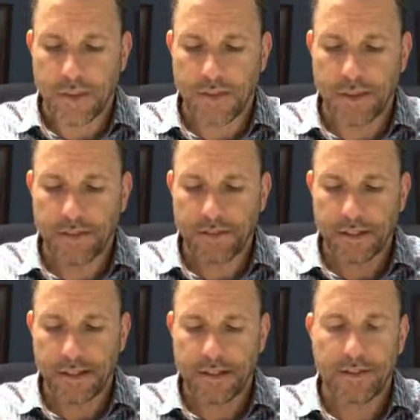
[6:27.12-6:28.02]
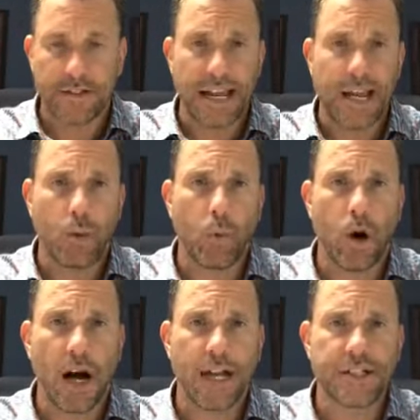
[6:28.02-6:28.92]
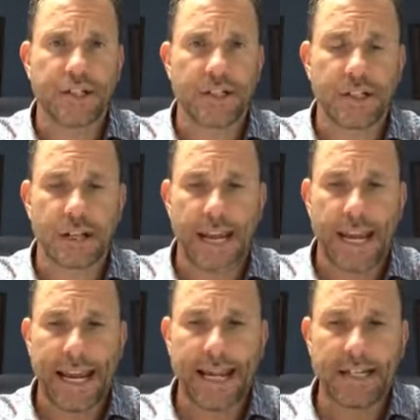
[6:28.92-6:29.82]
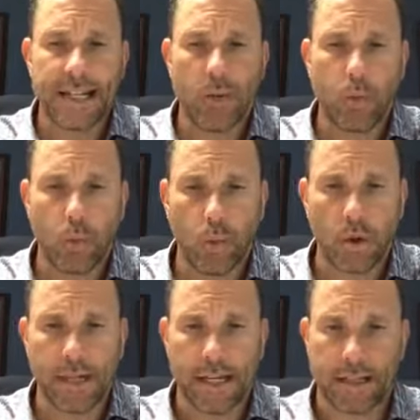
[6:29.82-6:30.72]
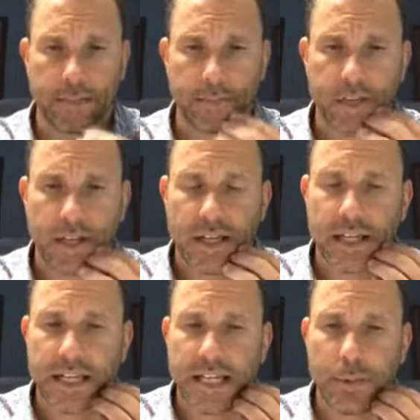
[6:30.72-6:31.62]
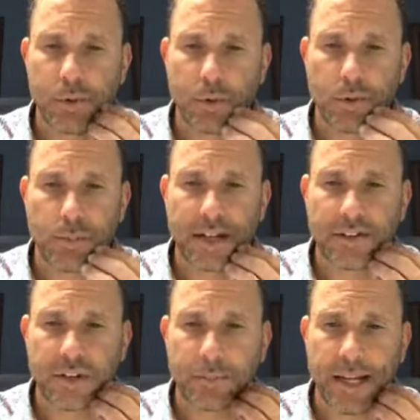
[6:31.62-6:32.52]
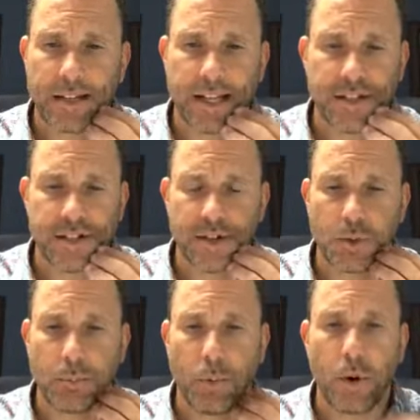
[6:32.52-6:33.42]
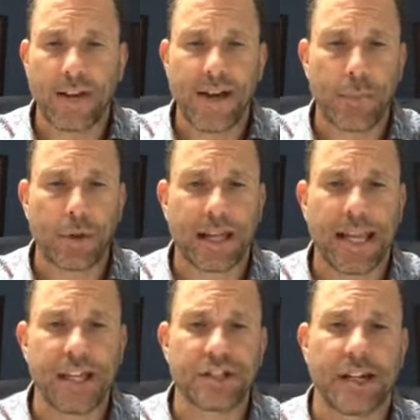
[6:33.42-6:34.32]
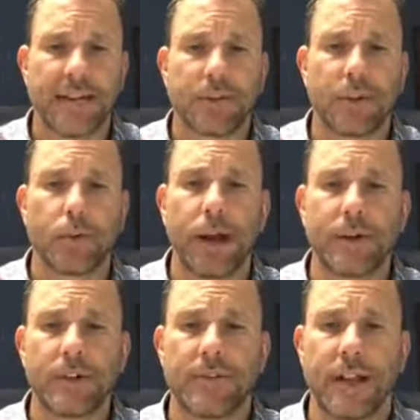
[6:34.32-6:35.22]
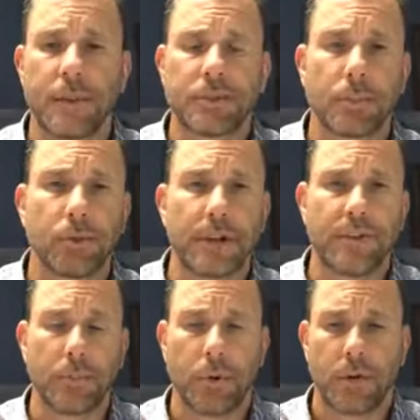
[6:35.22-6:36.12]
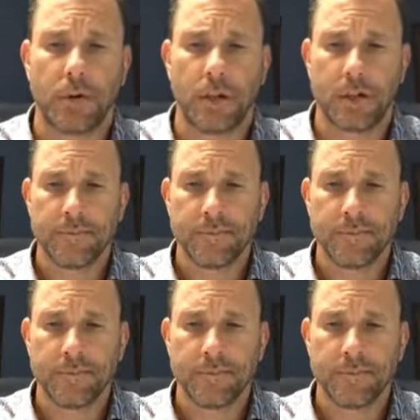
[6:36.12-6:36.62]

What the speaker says: This is a watch and a warning. Hebrews makes us pay attention to a point of application after the writer develops a principle.